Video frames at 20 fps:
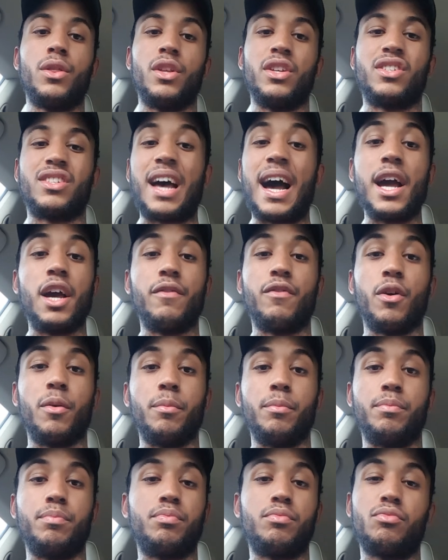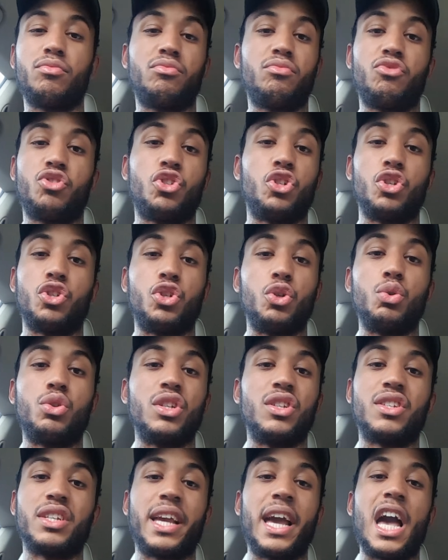The sight of them just
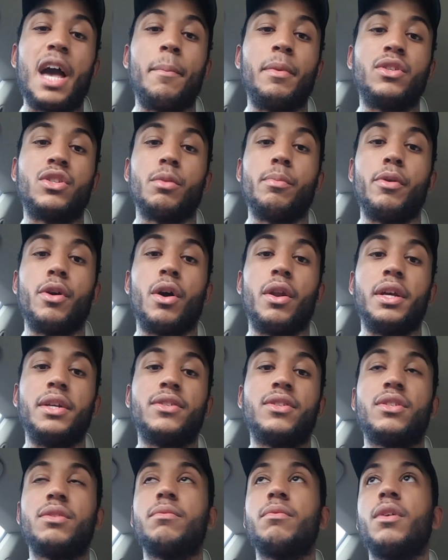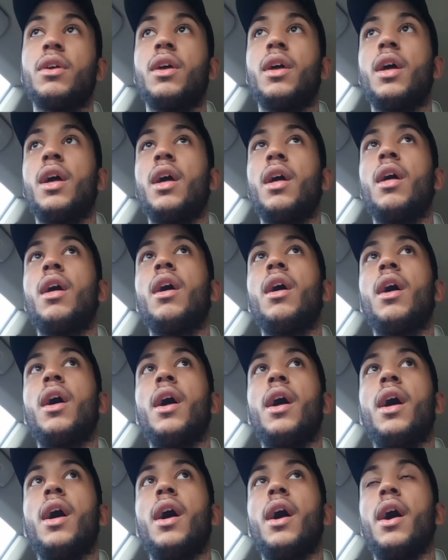used to scare me to be honest.
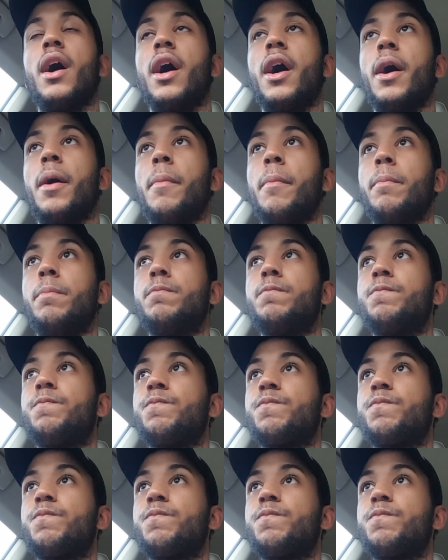Um,